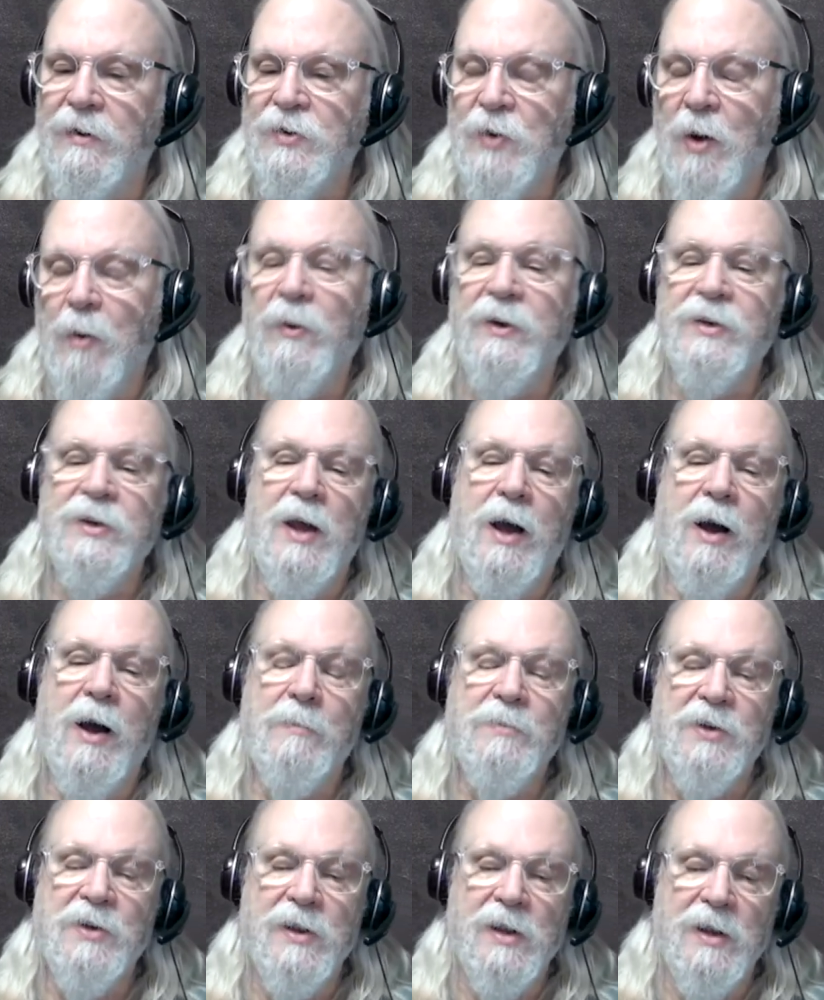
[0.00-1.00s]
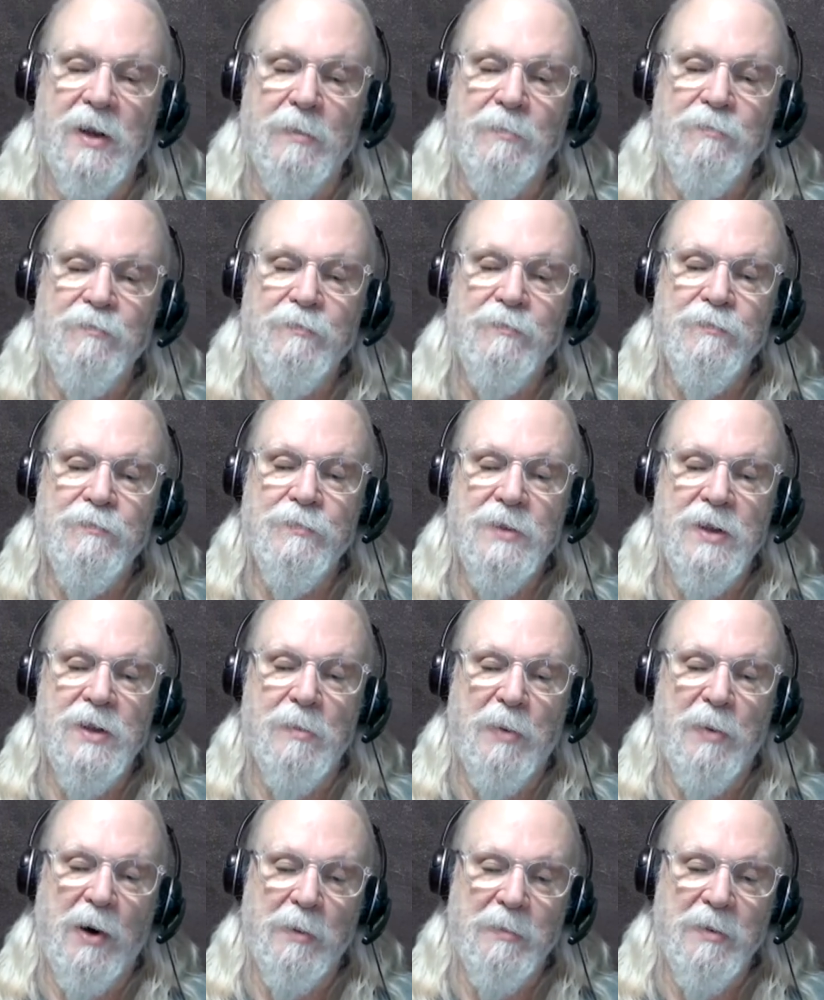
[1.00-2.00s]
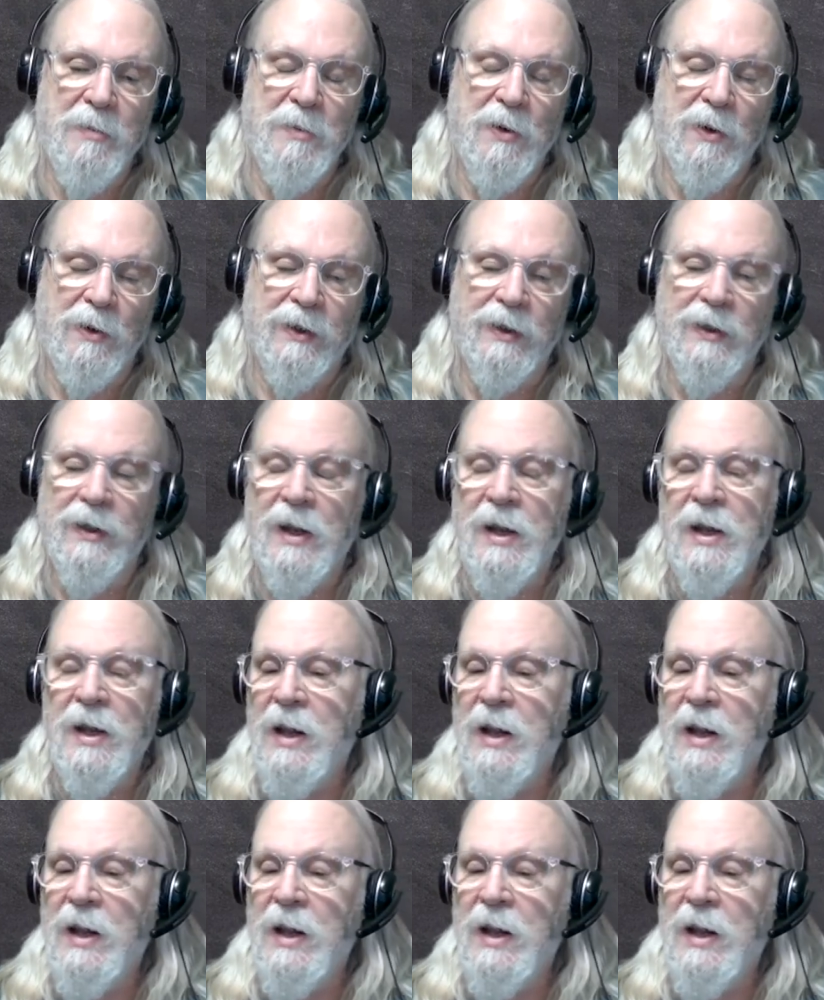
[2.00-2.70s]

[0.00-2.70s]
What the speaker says: So I went up to the apartment building